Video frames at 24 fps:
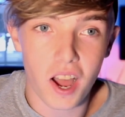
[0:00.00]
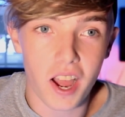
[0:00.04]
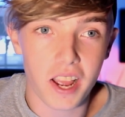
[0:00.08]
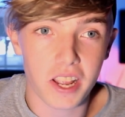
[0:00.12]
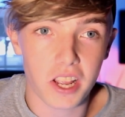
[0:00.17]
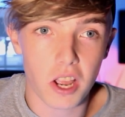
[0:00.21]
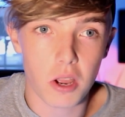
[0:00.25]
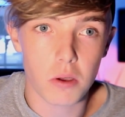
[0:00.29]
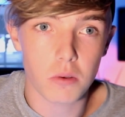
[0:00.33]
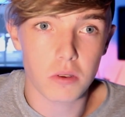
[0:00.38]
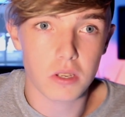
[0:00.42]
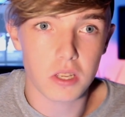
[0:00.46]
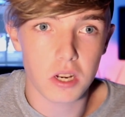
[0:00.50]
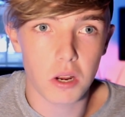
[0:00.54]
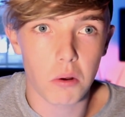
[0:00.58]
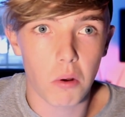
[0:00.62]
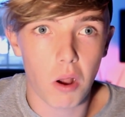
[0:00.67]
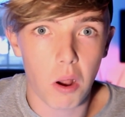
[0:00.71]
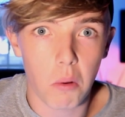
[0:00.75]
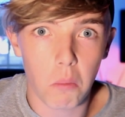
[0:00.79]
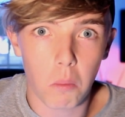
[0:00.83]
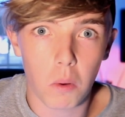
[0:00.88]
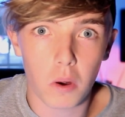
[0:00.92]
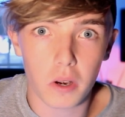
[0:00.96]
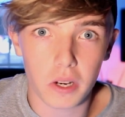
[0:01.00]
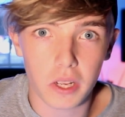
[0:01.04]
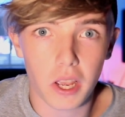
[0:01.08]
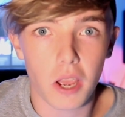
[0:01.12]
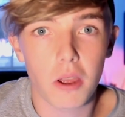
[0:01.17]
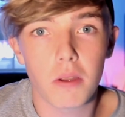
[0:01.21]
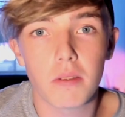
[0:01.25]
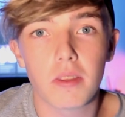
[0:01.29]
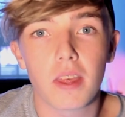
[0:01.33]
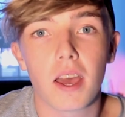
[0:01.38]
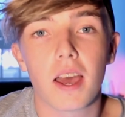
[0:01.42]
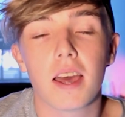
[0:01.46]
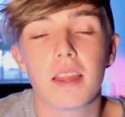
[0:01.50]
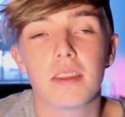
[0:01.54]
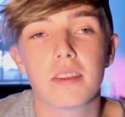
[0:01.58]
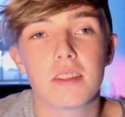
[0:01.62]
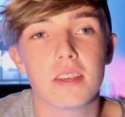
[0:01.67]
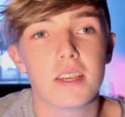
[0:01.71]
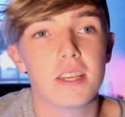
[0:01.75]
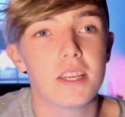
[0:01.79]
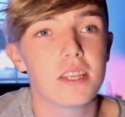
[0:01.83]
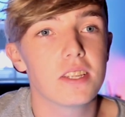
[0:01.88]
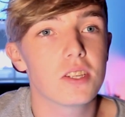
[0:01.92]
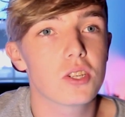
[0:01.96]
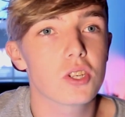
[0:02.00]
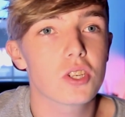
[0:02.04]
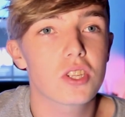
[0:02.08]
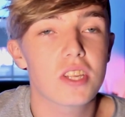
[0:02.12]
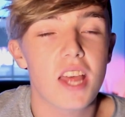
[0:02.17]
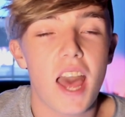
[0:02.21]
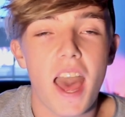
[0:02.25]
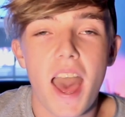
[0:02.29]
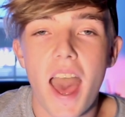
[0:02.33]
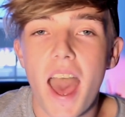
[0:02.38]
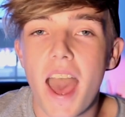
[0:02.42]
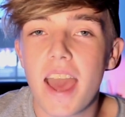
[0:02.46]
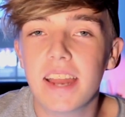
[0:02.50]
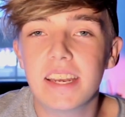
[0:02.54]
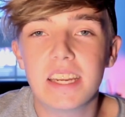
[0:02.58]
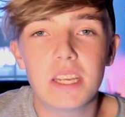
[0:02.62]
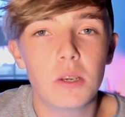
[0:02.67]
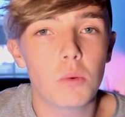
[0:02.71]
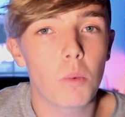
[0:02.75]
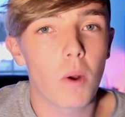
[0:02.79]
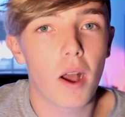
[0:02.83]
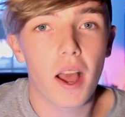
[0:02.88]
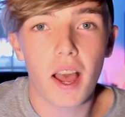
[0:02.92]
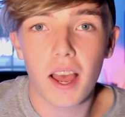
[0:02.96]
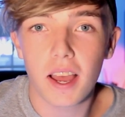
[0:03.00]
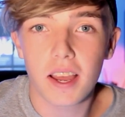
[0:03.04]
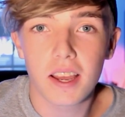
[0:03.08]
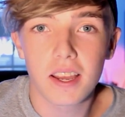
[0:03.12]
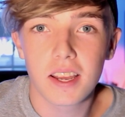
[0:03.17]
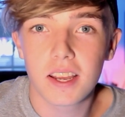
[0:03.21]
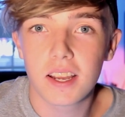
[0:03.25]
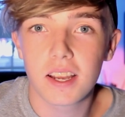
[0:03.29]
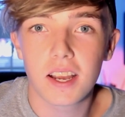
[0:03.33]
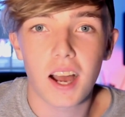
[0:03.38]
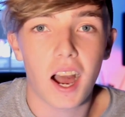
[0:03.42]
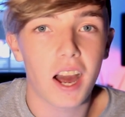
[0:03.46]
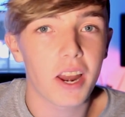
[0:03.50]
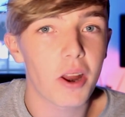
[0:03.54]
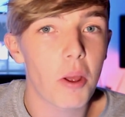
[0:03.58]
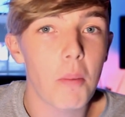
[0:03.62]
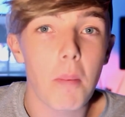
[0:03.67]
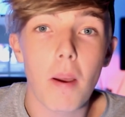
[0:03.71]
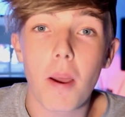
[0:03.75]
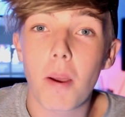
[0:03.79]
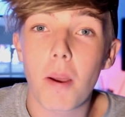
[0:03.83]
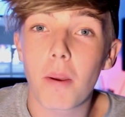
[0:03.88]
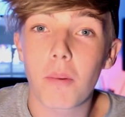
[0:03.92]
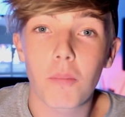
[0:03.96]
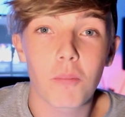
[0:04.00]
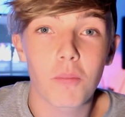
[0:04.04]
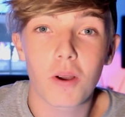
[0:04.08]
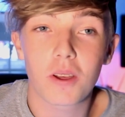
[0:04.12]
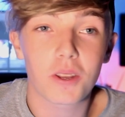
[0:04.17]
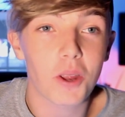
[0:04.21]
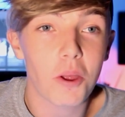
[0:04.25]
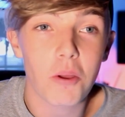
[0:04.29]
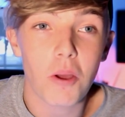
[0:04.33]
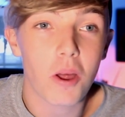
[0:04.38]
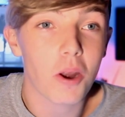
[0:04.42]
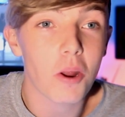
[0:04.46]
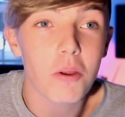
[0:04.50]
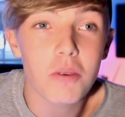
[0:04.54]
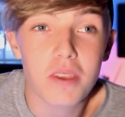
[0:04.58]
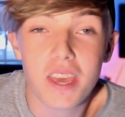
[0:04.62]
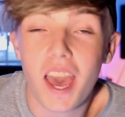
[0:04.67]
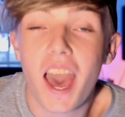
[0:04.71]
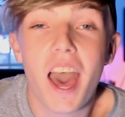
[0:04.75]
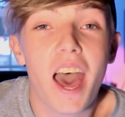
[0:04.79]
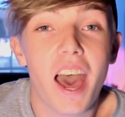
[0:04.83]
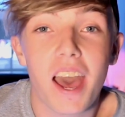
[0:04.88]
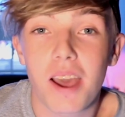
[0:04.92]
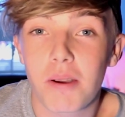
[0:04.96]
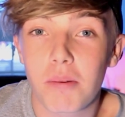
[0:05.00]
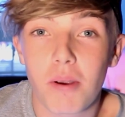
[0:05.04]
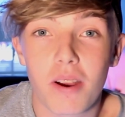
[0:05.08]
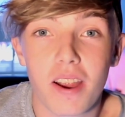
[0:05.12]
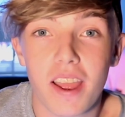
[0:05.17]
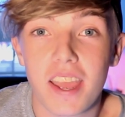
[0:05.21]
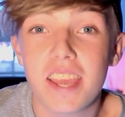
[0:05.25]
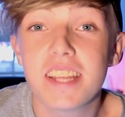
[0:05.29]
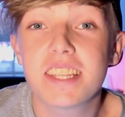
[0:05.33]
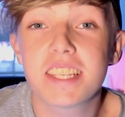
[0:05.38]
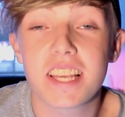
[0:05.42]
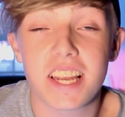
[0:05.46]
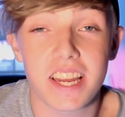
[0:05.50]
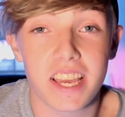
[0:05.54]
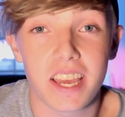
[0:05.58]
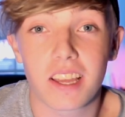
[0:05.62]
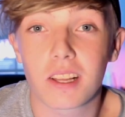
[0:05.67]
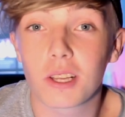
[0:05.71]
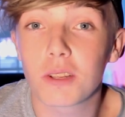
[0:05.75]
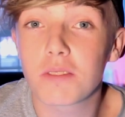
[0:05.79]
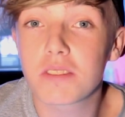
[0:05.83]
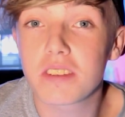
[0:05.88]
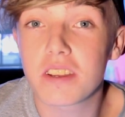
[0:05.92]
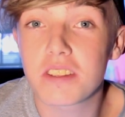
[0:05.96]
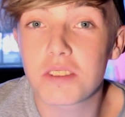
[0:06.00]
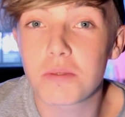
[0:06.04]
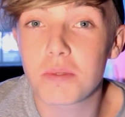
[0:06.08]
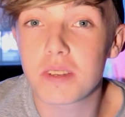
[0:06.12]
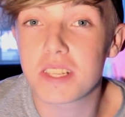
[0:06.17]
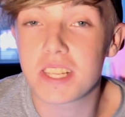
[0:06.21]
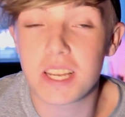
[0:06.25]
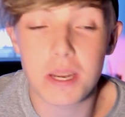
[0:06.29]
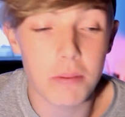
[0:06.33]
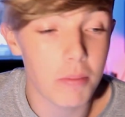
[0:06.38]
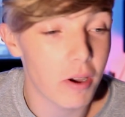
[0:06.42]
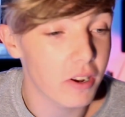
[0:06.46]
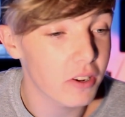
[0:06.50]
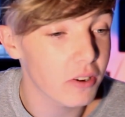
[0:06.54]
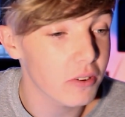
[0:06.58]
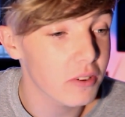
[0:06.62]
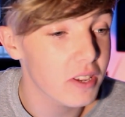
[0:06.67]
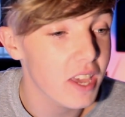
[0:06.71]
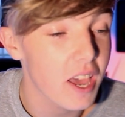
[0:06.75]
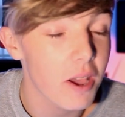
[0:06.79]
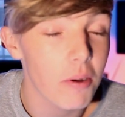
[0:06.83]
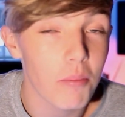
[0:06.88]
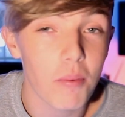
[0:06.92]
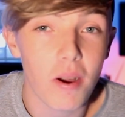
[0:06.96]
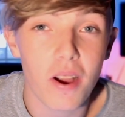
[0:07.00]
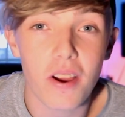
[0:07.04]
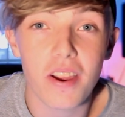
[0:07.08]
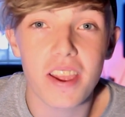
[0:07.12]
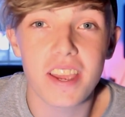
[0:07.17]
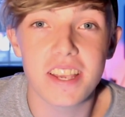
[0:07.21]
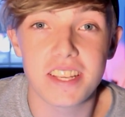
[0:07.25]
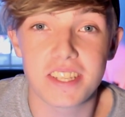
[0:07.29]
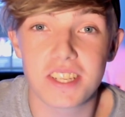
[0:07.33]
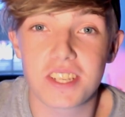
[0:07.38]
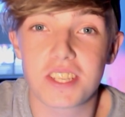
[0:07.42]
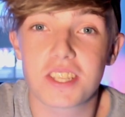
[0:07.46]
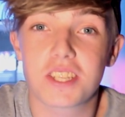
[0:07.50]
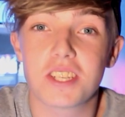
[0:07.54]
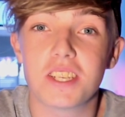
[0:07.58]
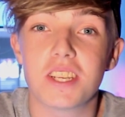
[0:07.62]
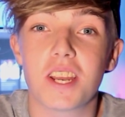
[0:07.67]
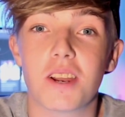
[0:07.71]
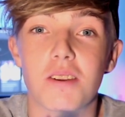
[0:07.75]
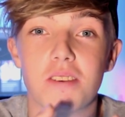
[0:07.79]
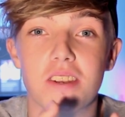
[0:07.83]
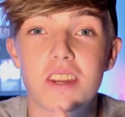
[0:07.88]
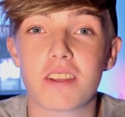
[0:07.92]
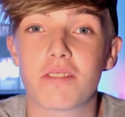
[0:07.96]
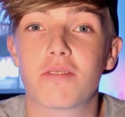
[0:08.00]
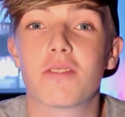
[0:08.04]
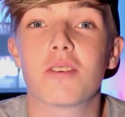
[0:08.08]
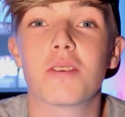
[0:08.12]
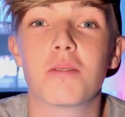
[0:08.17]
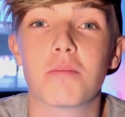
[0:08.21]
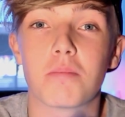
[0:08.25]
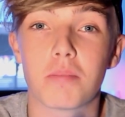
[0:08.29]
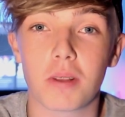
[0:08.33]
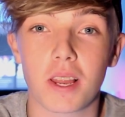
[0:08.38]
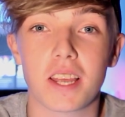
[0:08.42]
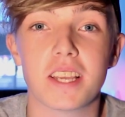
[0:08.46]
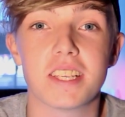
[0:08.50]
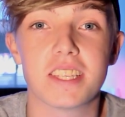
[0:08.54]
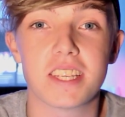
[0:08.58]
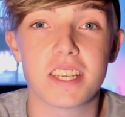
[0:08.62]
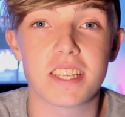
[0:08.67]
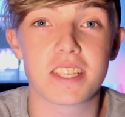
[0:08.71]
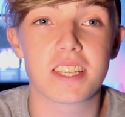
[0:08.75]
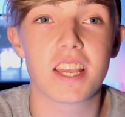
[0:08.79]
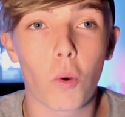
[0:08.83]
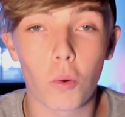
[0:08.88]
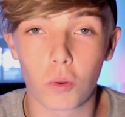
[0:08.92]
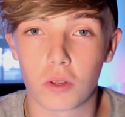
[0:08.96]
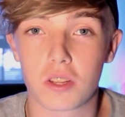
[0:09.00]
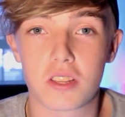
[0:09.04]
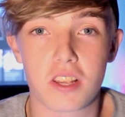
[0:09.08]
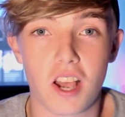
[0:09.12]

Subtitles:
that I go, you know what, I want to go there. Just anywhere. I don't know. I don't care where. Italy. I'd love to go to Italy, but I don't care where it is. Just, you know, different places all the